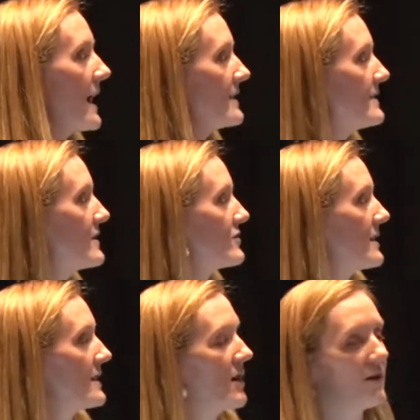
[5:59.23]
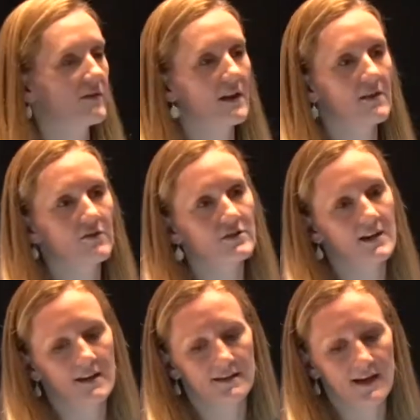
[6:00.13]
And essentially, in all of the other
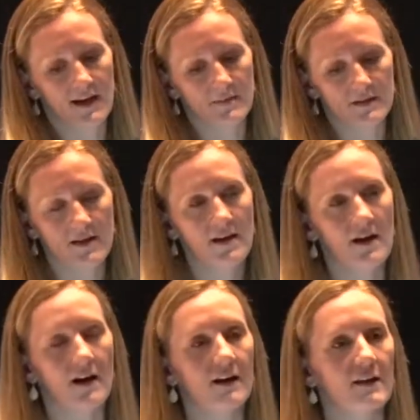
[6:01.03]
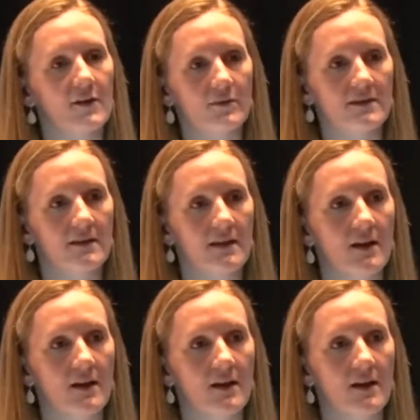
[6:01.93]
study types, it was